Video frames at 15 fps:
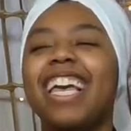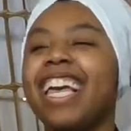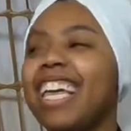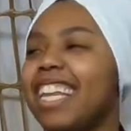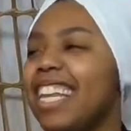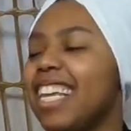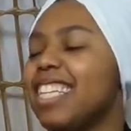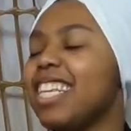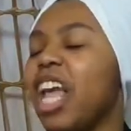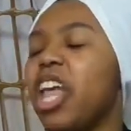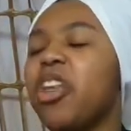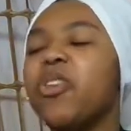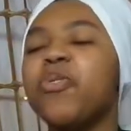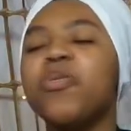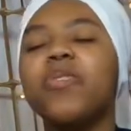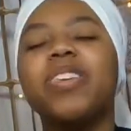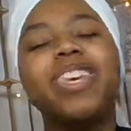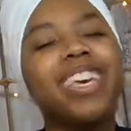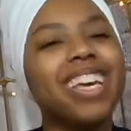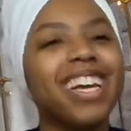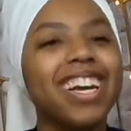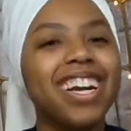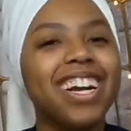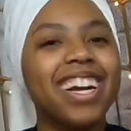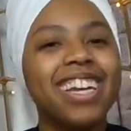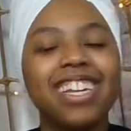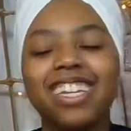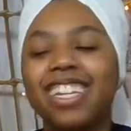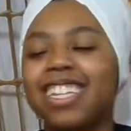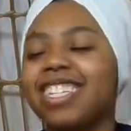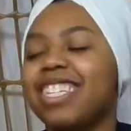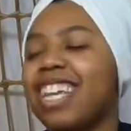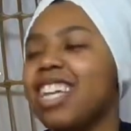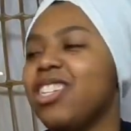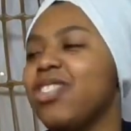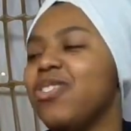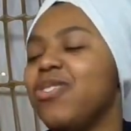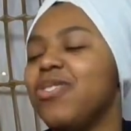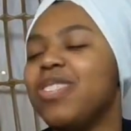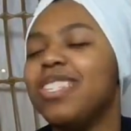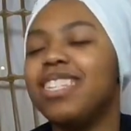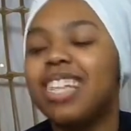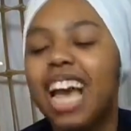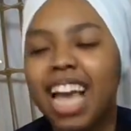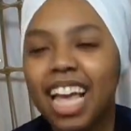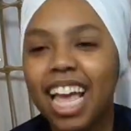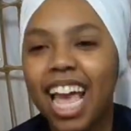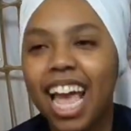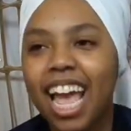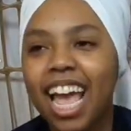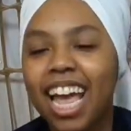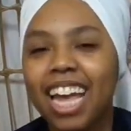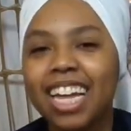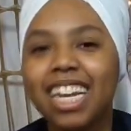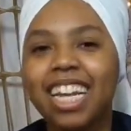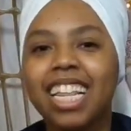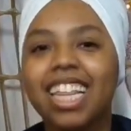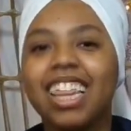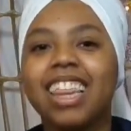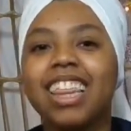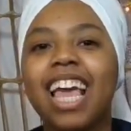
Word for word: It is a new year, it is a new decade.